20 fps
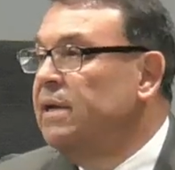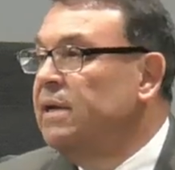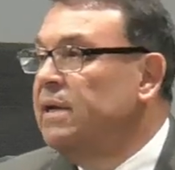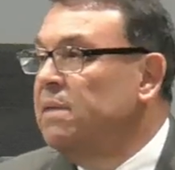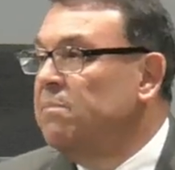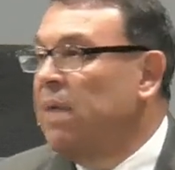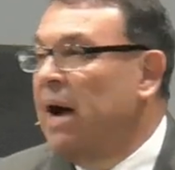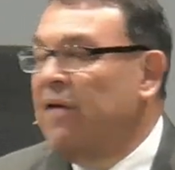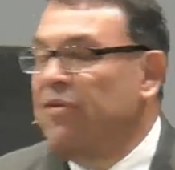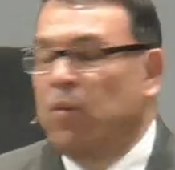And
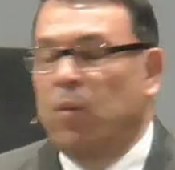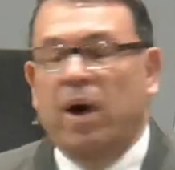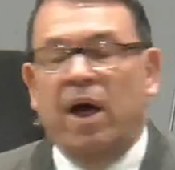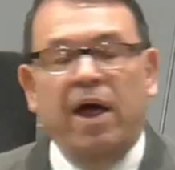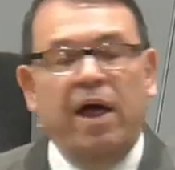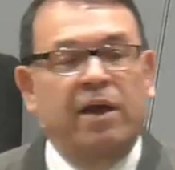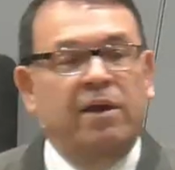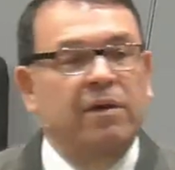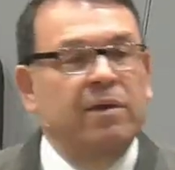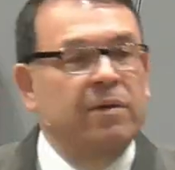by the
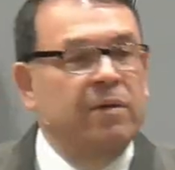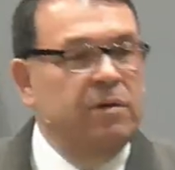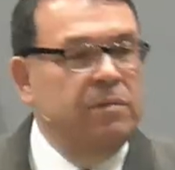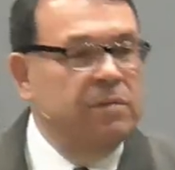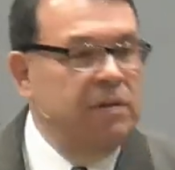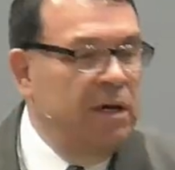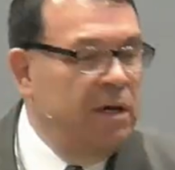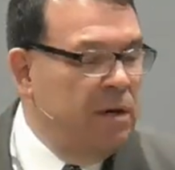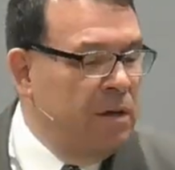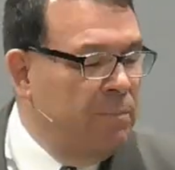way,
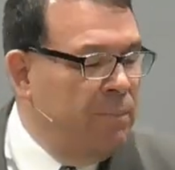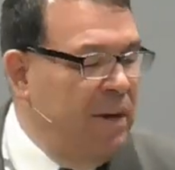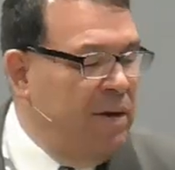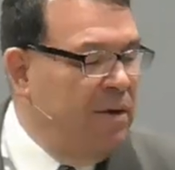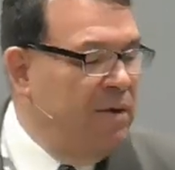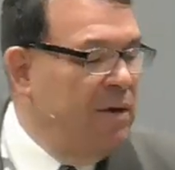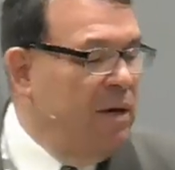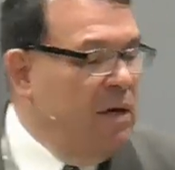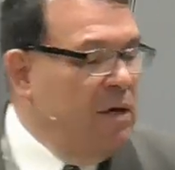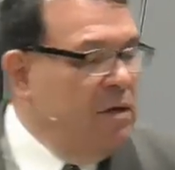it'll
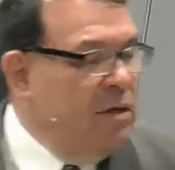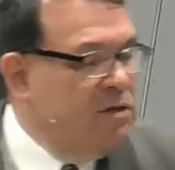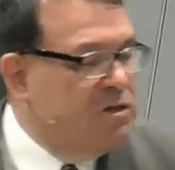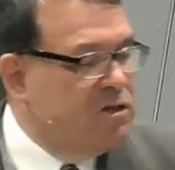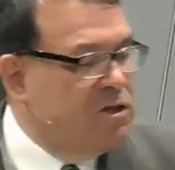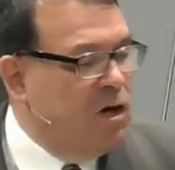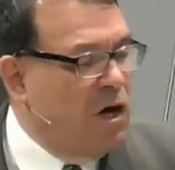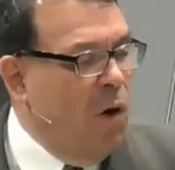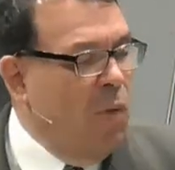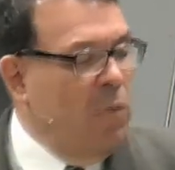be
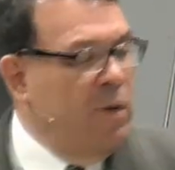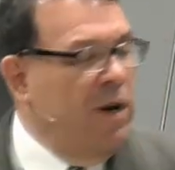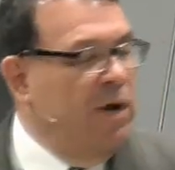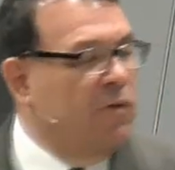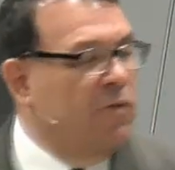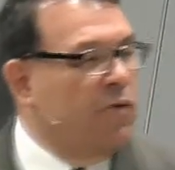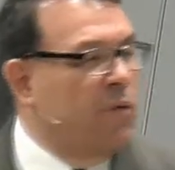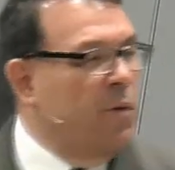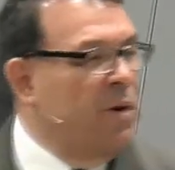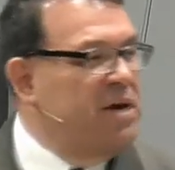shown here
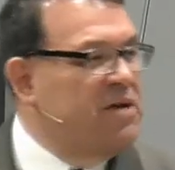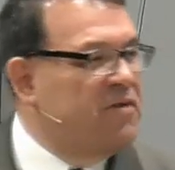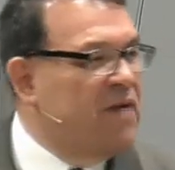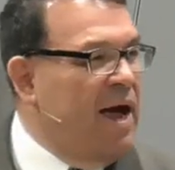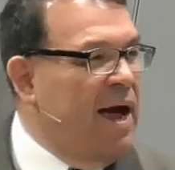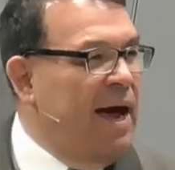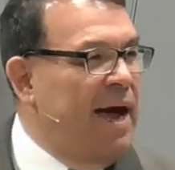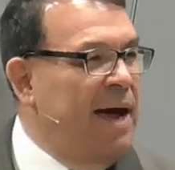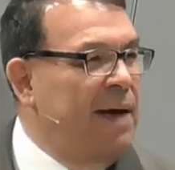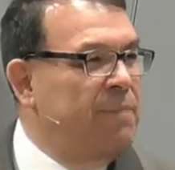three
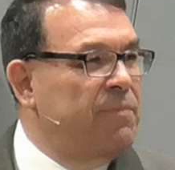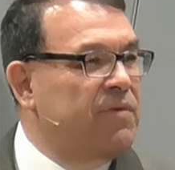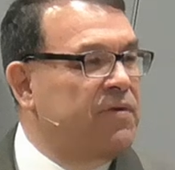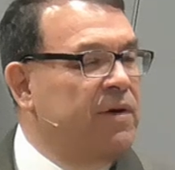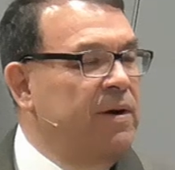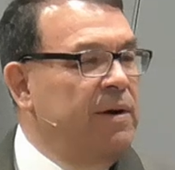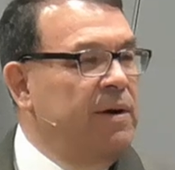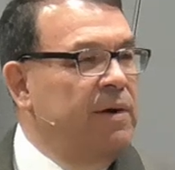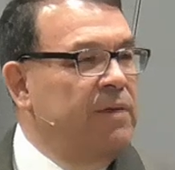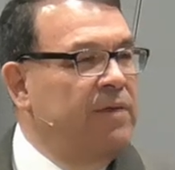times.
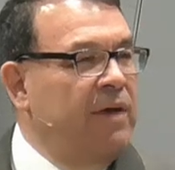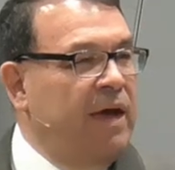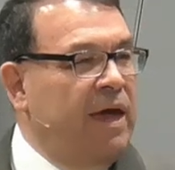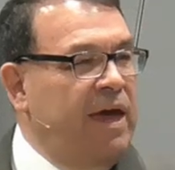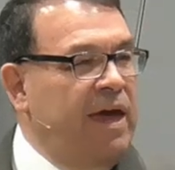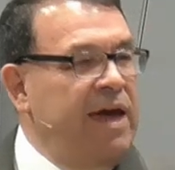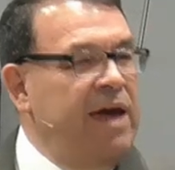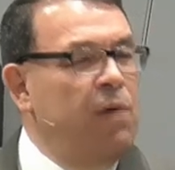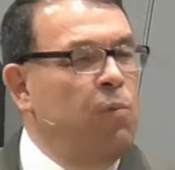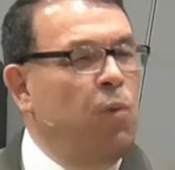The
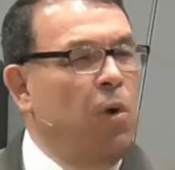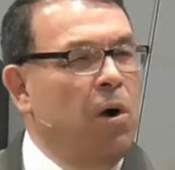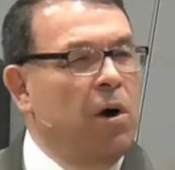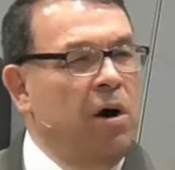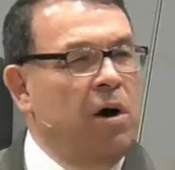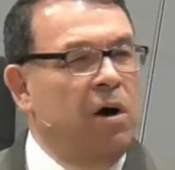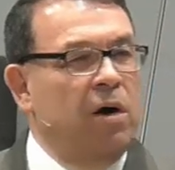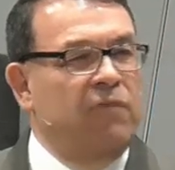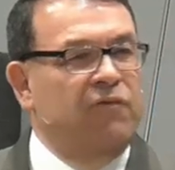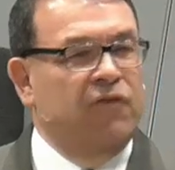key
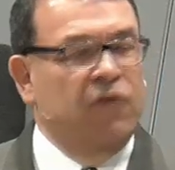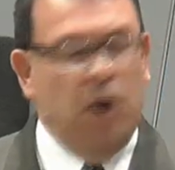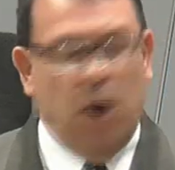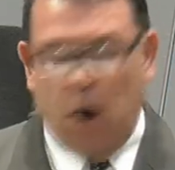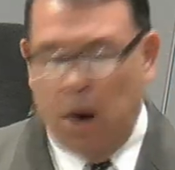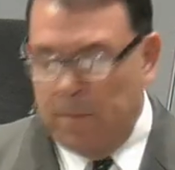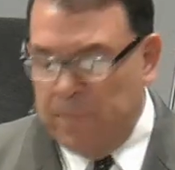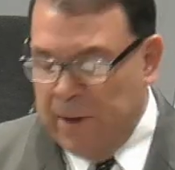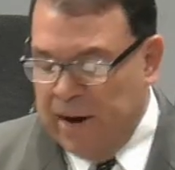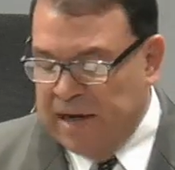word for
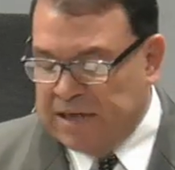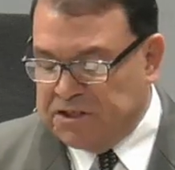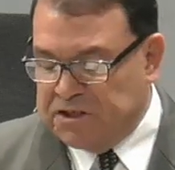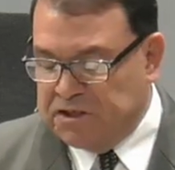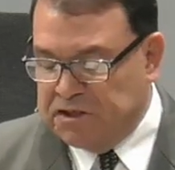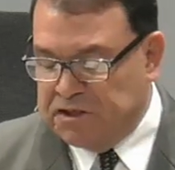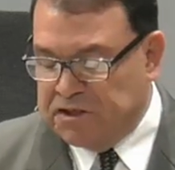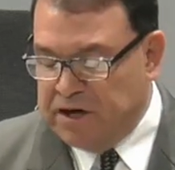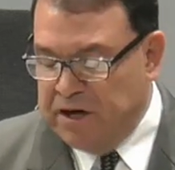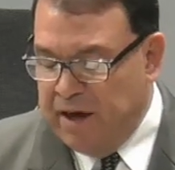our
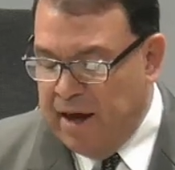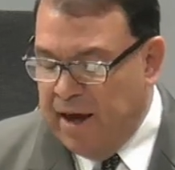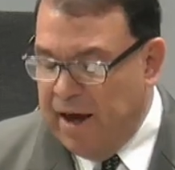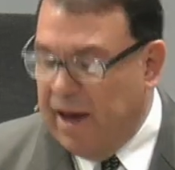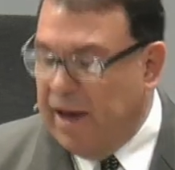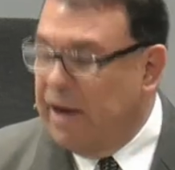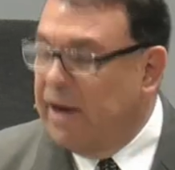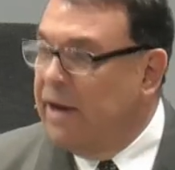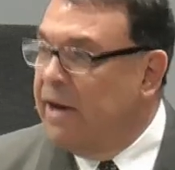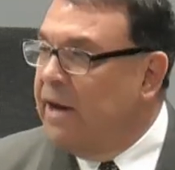passage
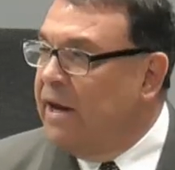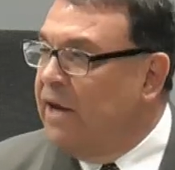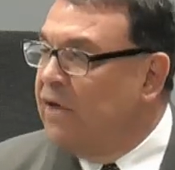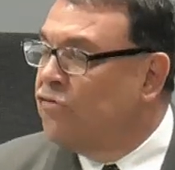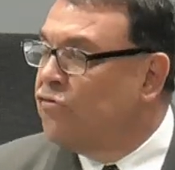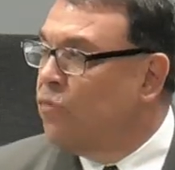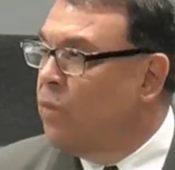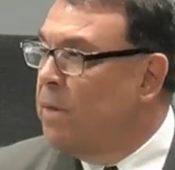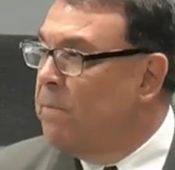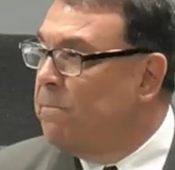today is
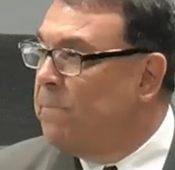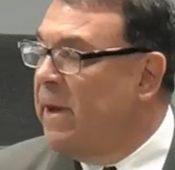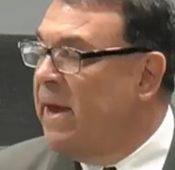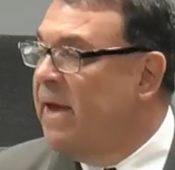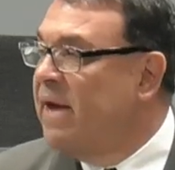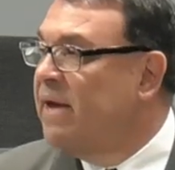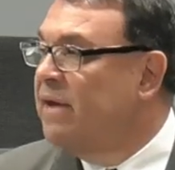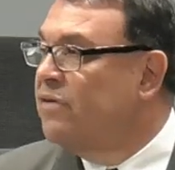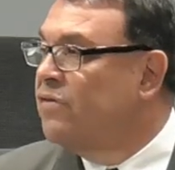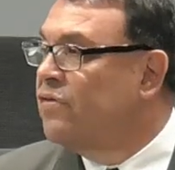
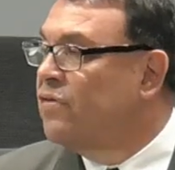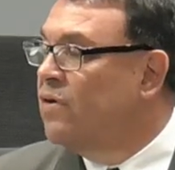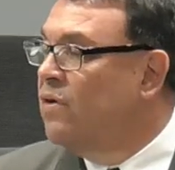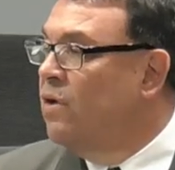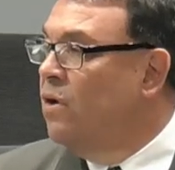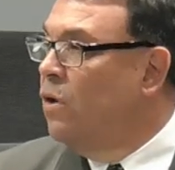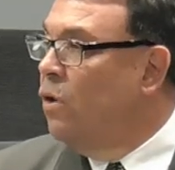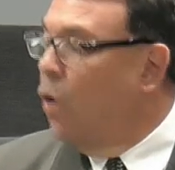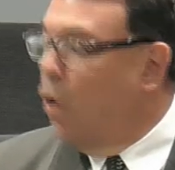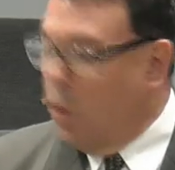repent
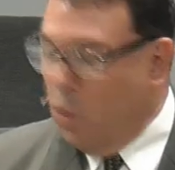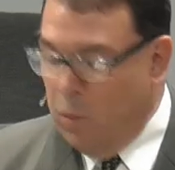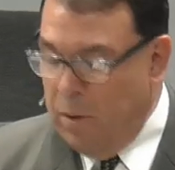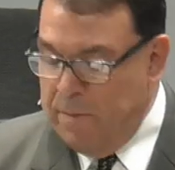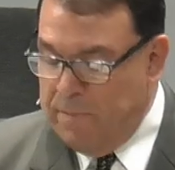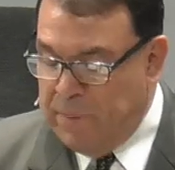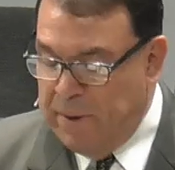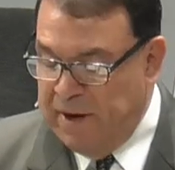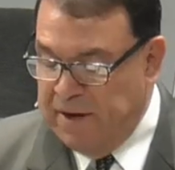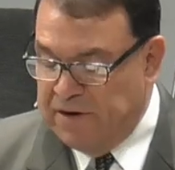or
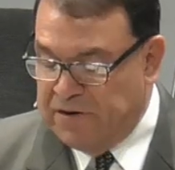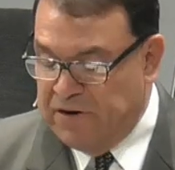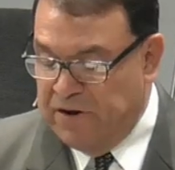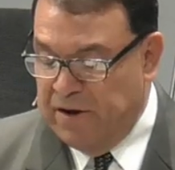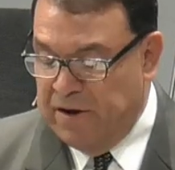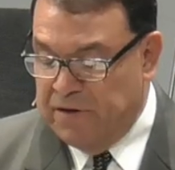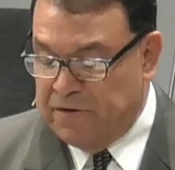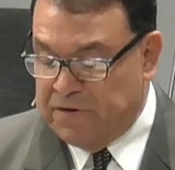repentance.